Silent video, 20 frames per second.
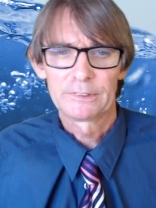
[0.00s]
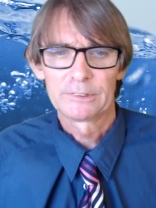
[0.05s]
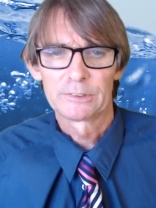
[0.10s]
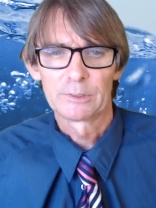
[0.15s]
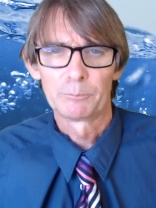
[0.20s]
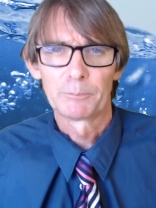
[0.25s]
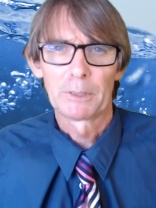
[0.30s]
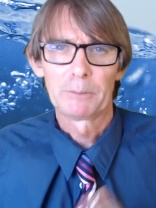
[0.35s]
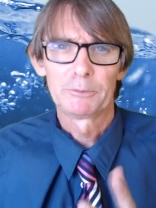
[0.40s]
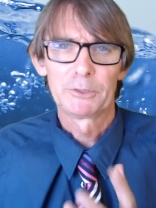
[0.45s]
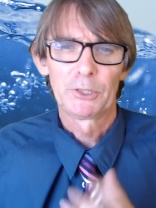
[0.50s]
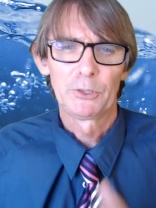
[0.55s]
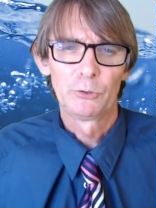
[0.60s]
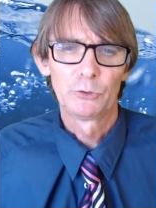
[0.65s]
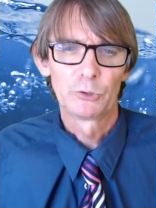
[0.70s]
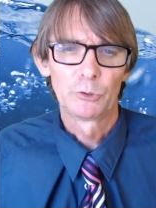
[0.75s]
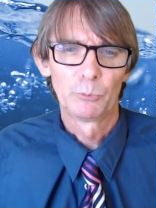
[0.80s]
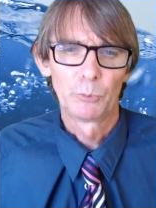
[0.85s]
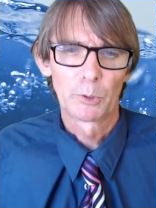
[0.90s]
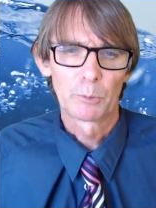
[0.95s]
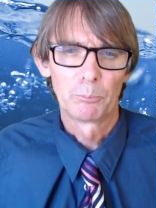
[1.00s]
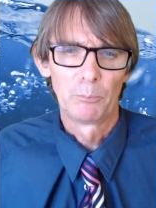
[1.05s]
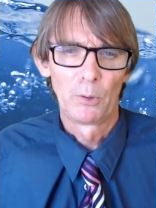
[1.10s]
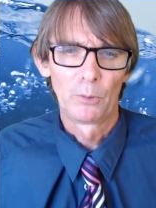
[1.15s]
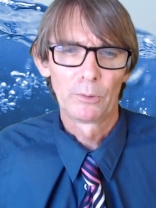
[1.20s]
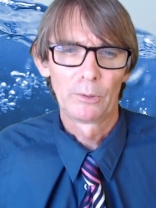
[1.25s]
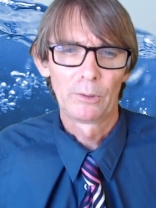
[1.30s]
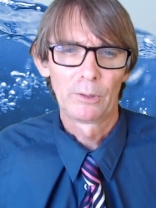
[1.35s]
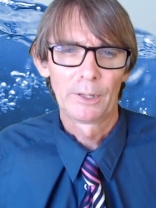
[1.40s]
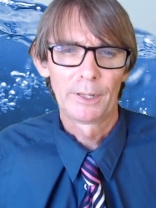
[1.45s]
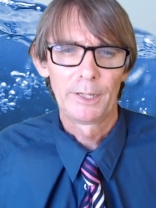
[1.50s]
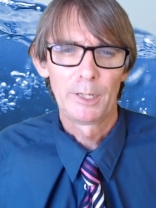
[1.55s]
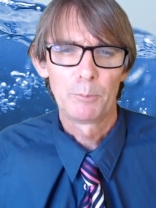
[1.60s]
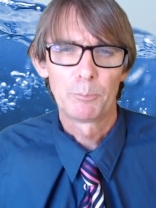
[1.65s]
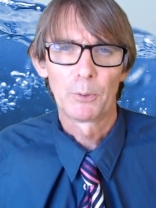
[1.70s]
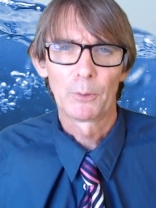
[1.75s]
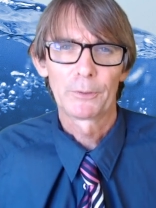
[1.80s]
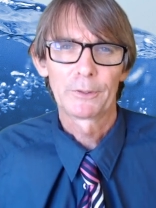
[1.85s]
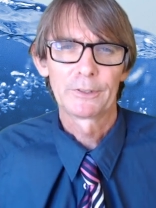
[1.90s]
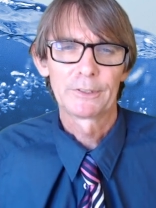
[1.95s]
Sometimes I use the word model and
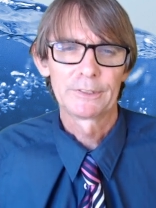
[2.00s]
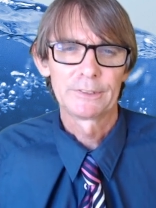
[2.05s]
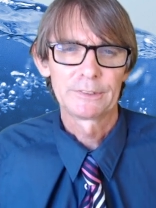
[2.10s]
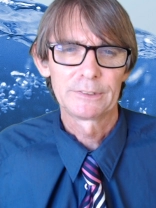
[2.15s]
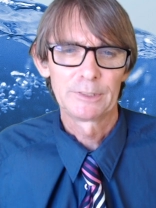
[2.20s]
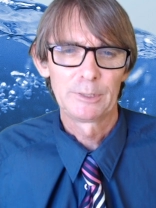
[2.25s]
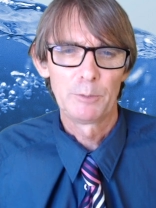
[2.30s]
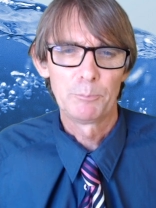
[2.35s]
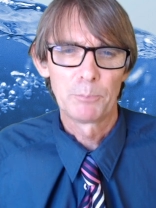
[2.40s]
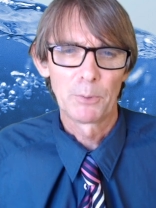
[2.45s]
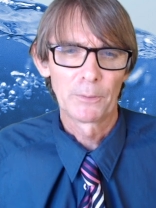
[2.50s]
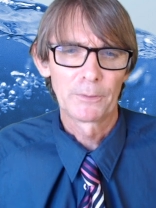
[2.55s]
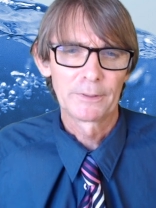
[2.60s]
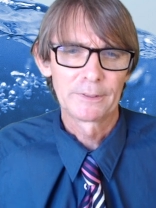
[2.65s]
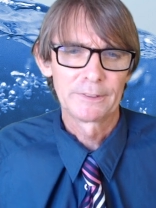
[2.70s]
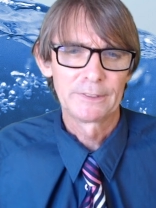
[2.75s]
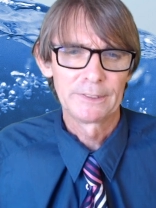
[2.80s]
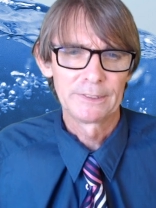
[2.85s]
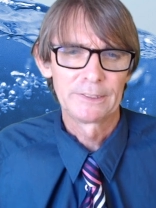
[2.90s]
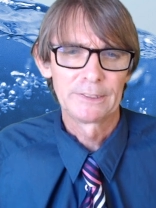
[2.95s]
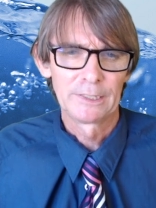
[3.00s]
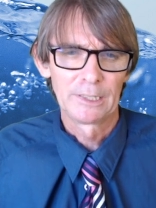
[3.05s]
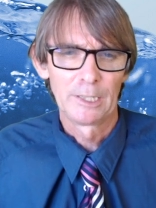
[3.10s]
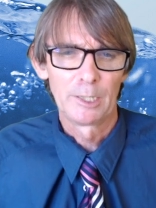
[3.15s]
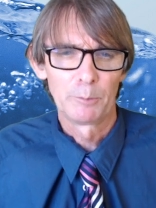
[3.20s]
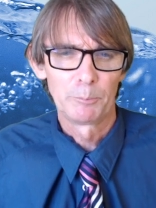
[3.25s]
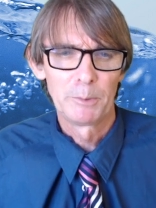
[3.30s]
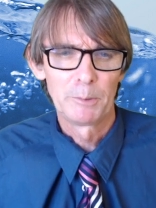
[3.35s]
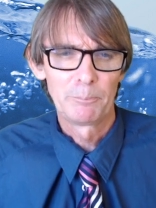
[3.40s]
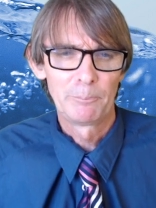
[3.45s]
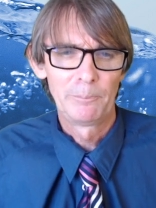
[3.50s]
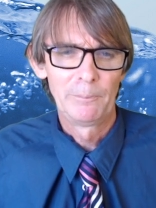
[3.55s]
hypothesis. Hypothesis is a little bit